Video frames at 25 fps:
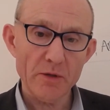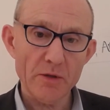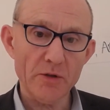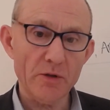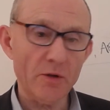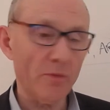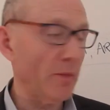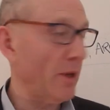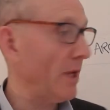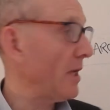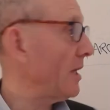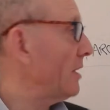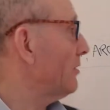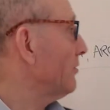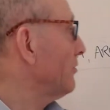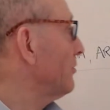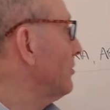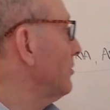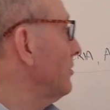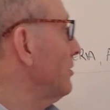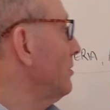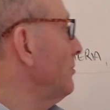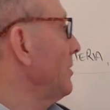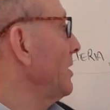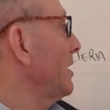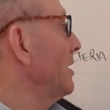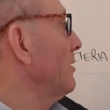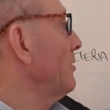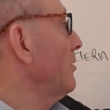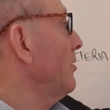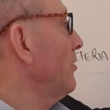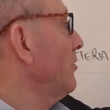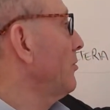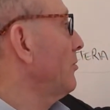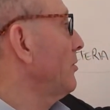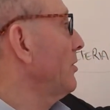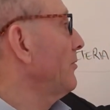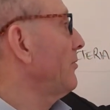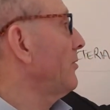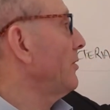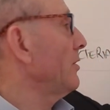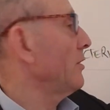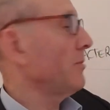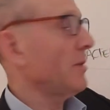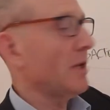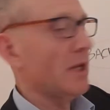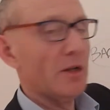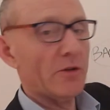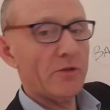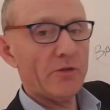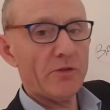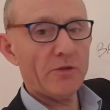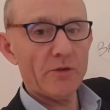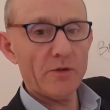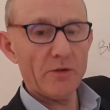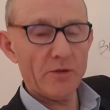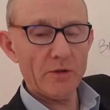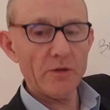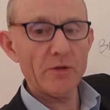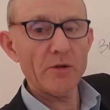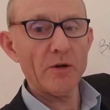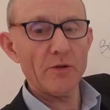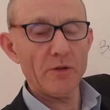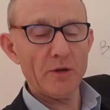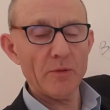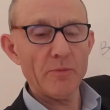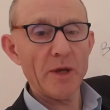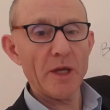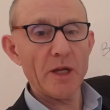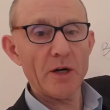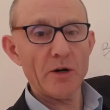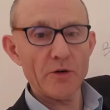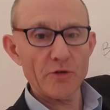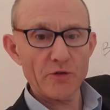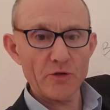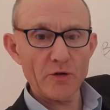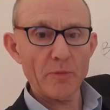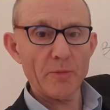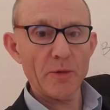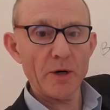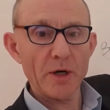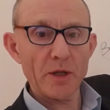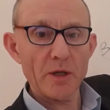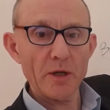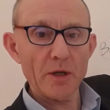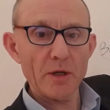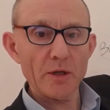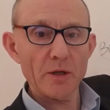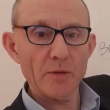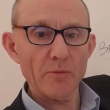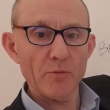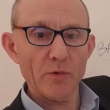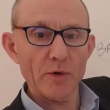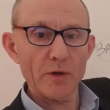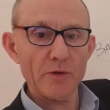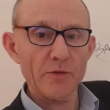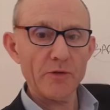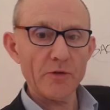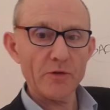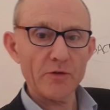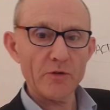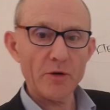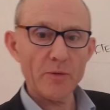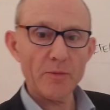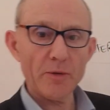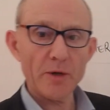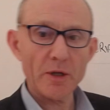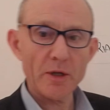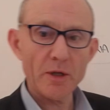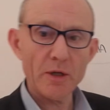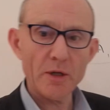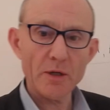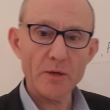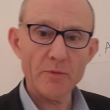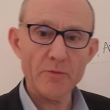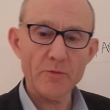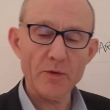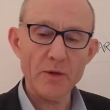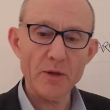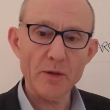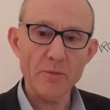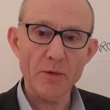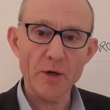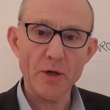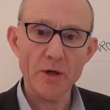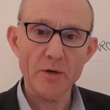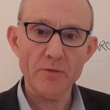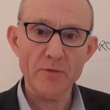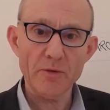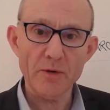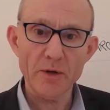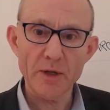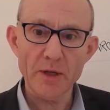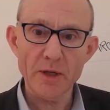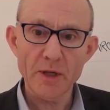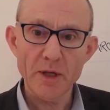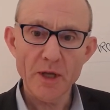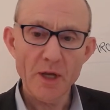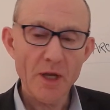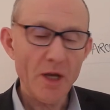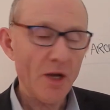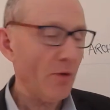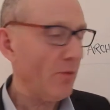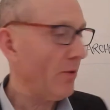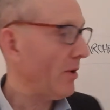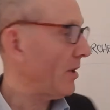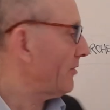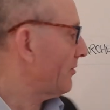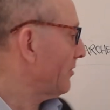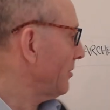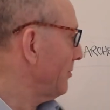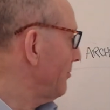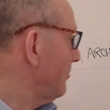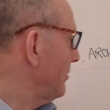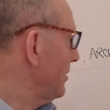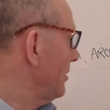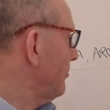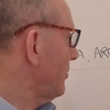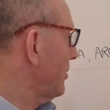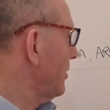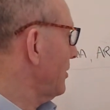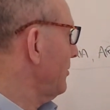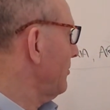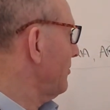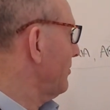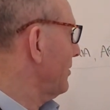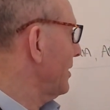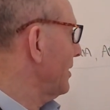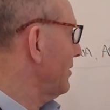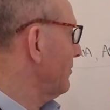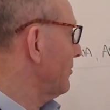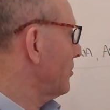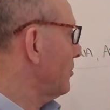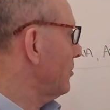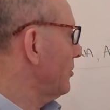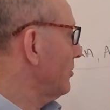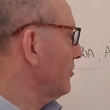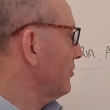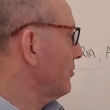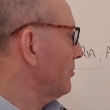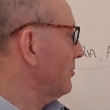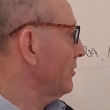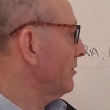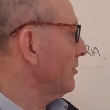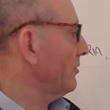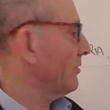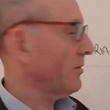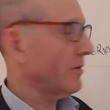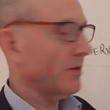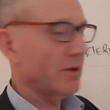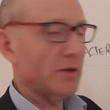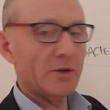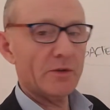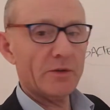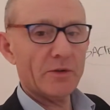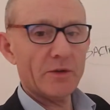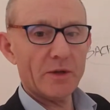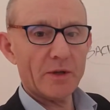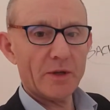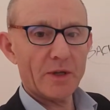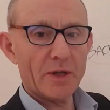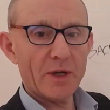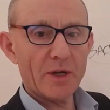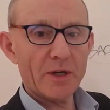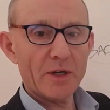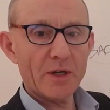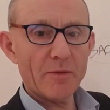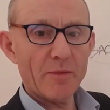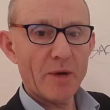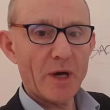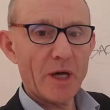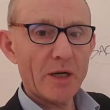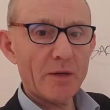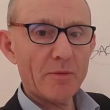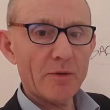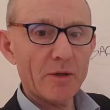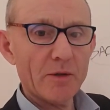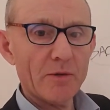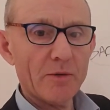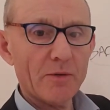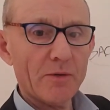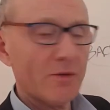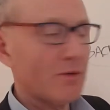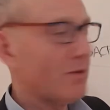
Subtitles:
Domain. So domain, the other word for domain is domain or super kingdom. What's the super kingdom for the butterfly? Well, the butterfly, of course, is a kingdom animal.